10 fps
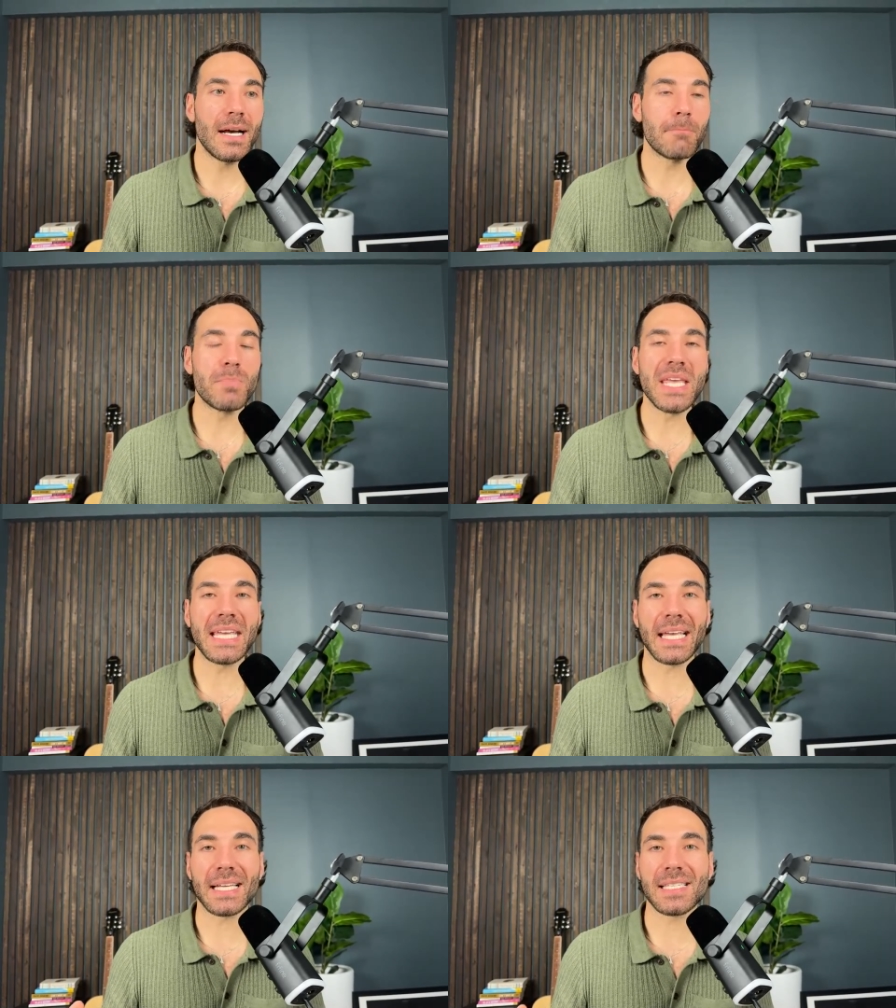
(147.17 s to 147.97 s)

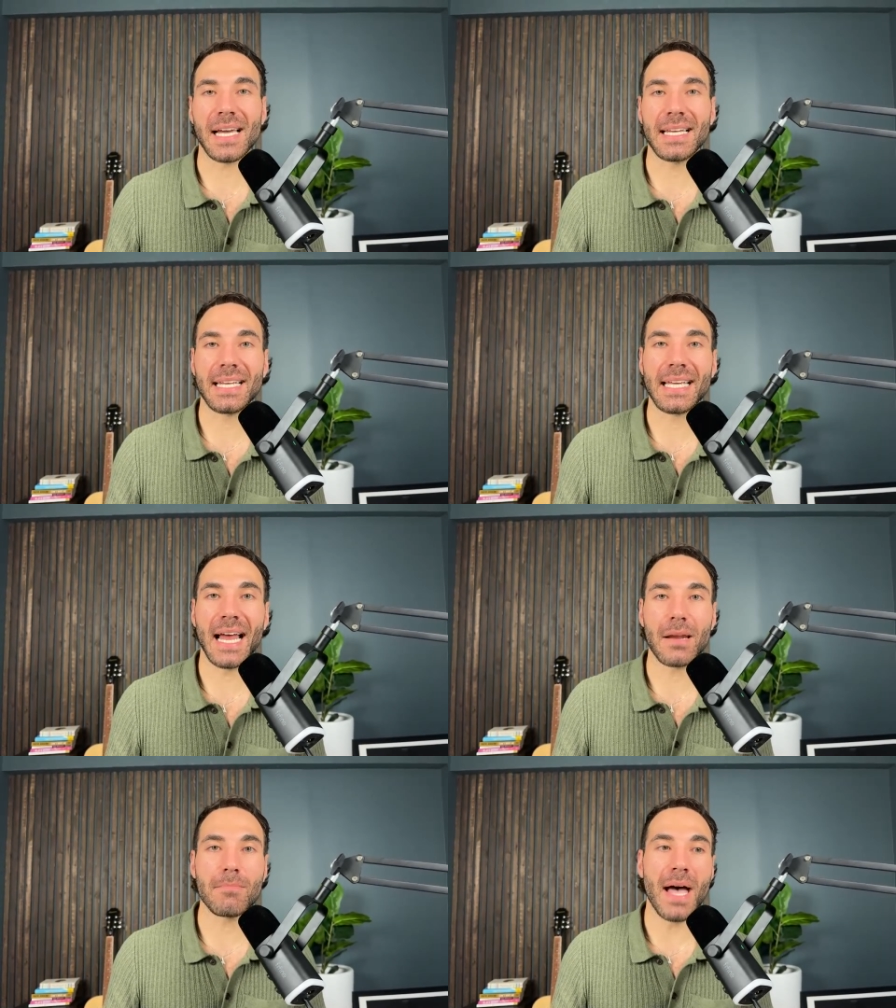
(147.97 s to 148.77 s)
being excited to get
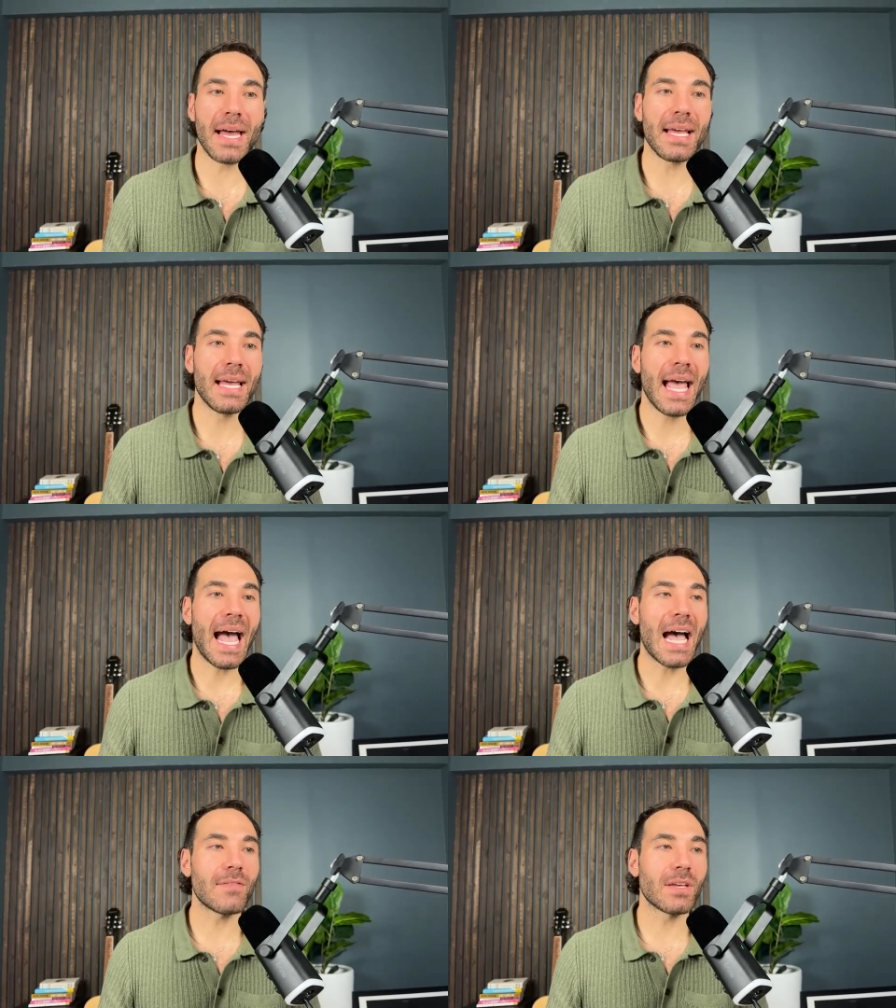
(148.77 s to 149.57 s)
out of bed,
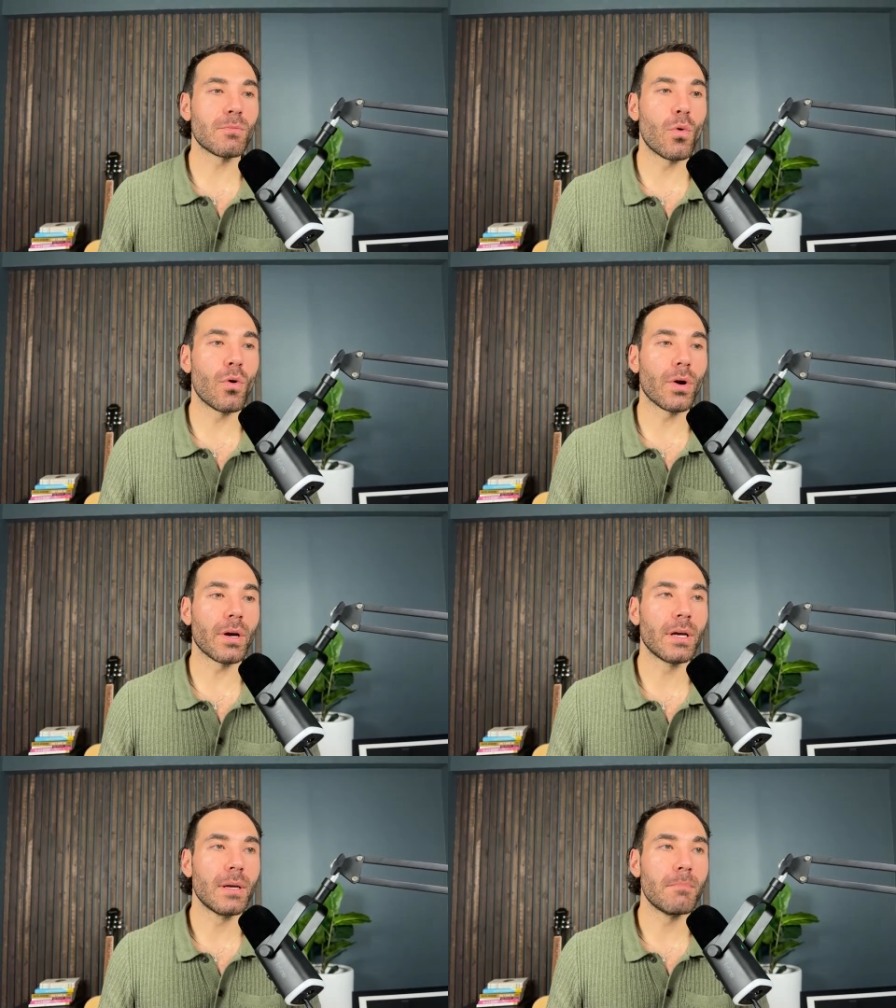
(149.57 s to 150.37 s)
having
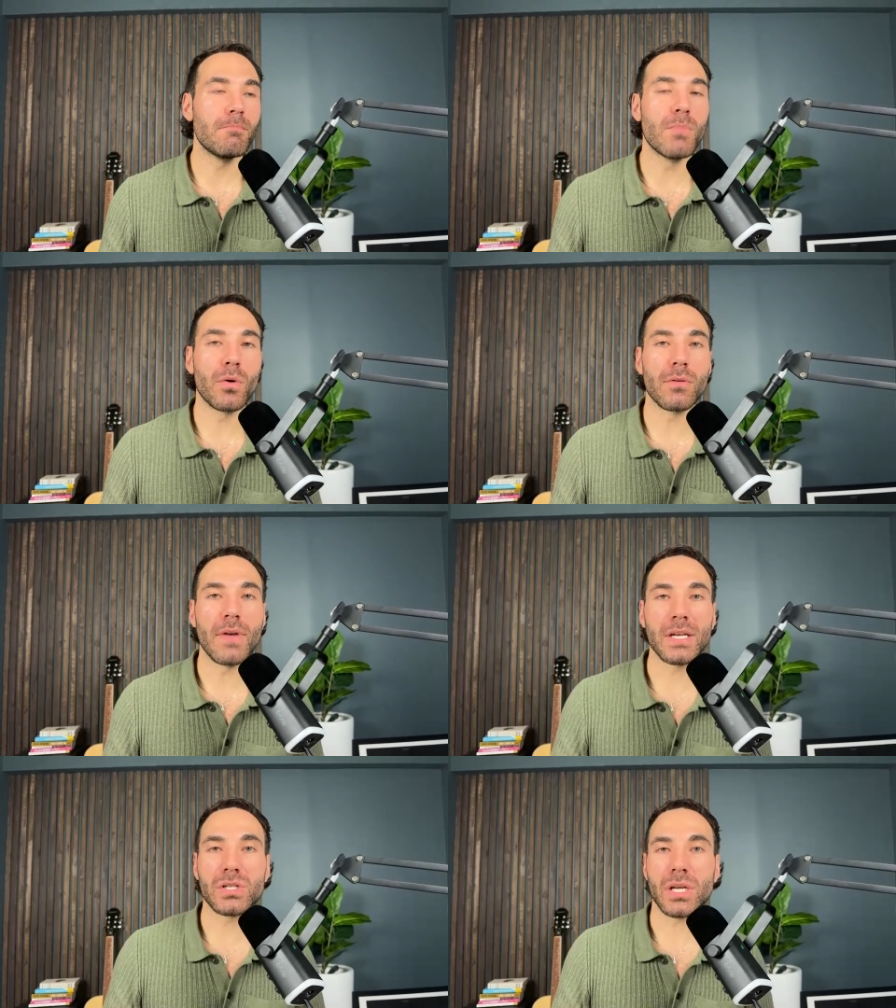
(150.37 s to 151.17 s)
more
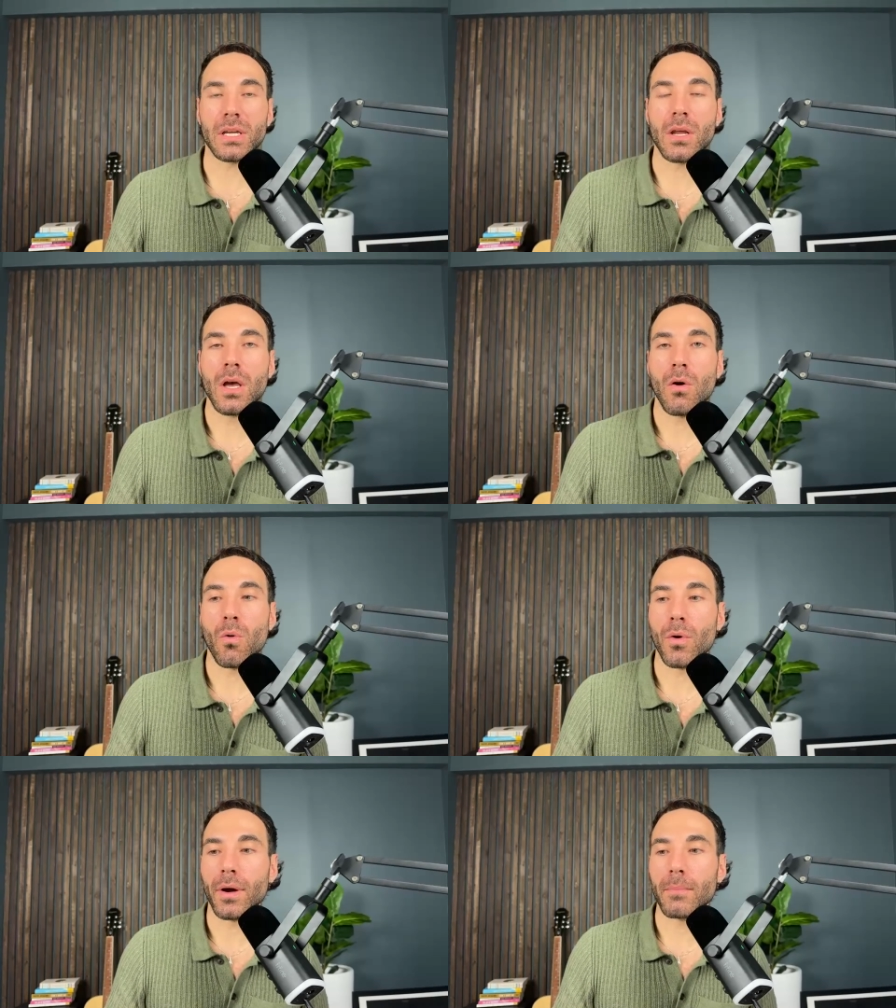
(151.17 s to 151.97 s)
motivation
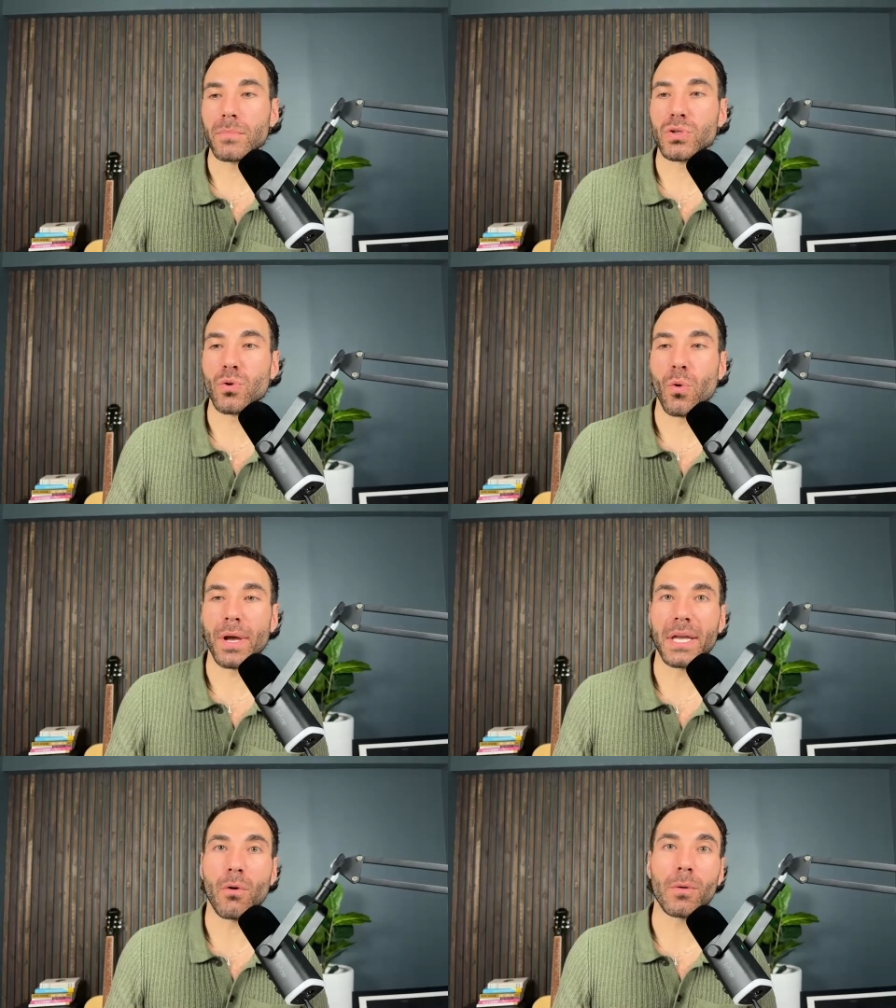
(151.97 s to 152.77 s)
or
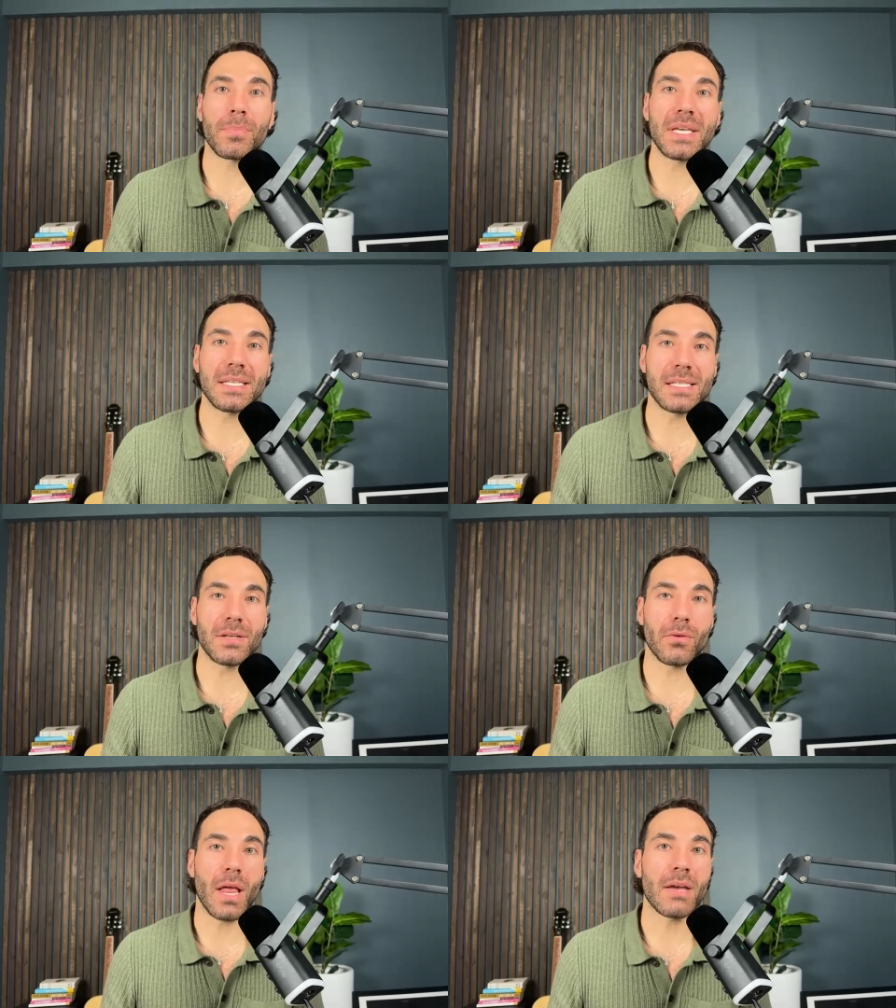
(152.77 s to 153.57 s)
joy or peace
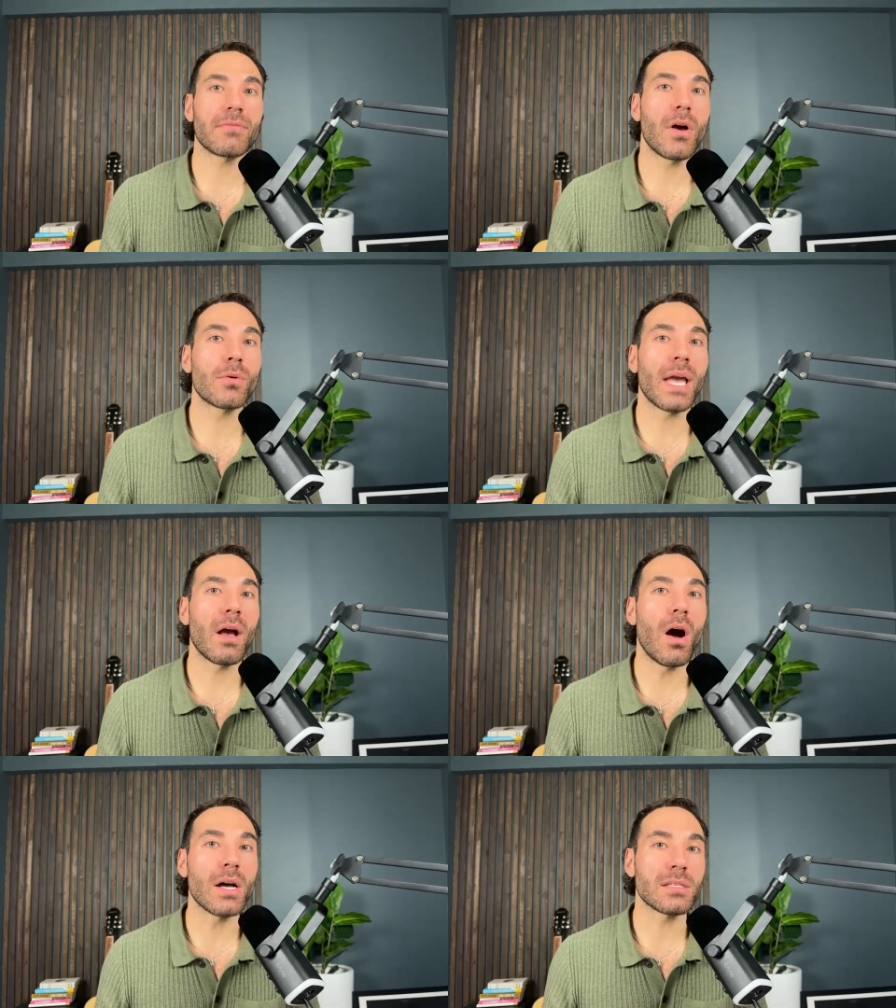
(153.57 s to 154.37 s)
in your life. Okay,
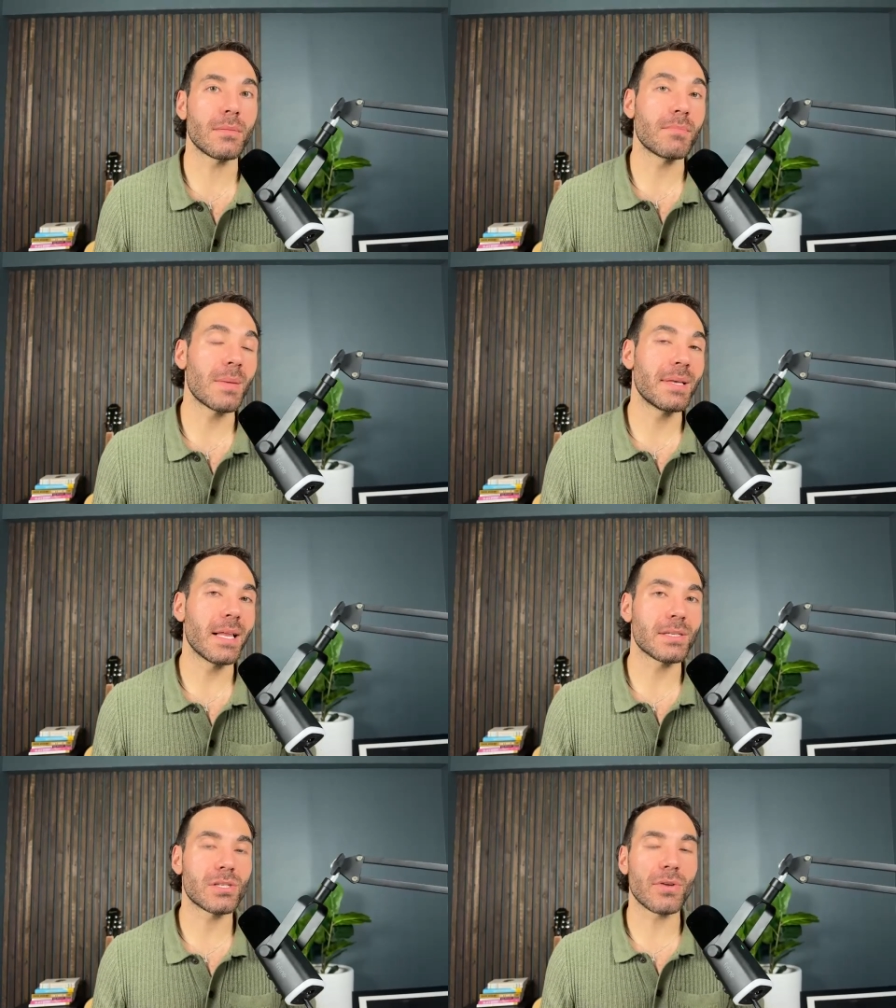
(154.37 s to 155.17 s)
awesome. Maybe
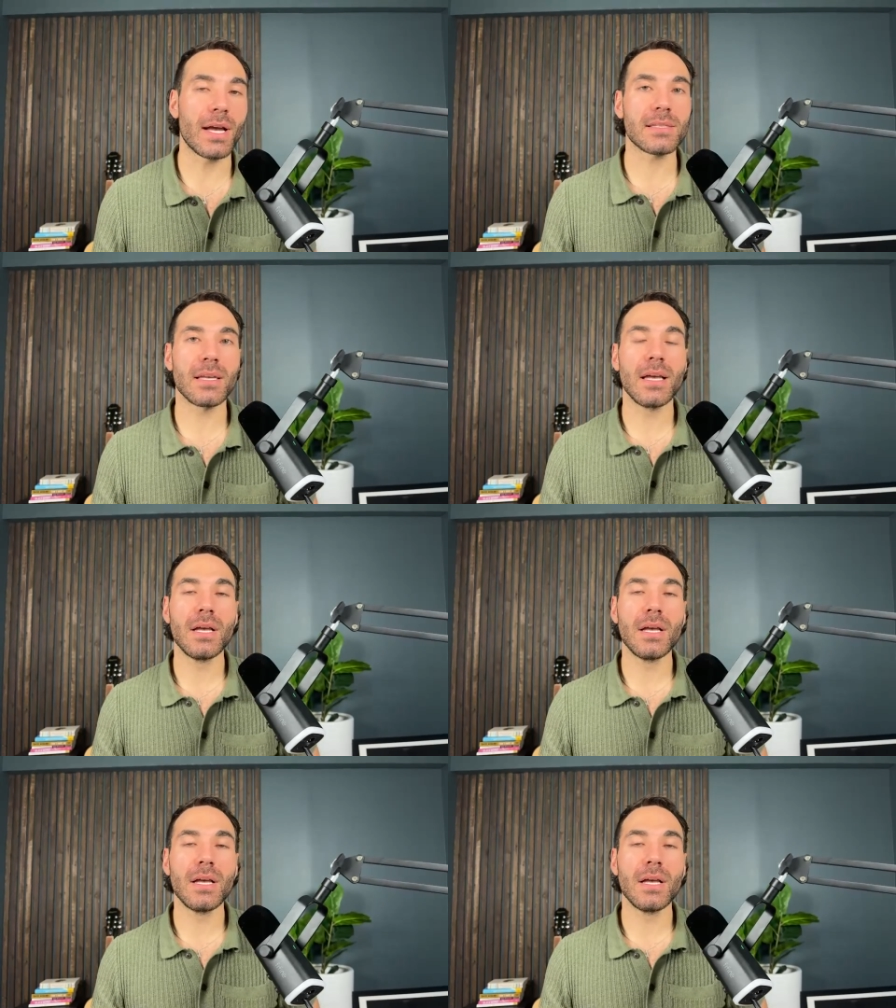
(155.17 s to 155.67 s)
less stress.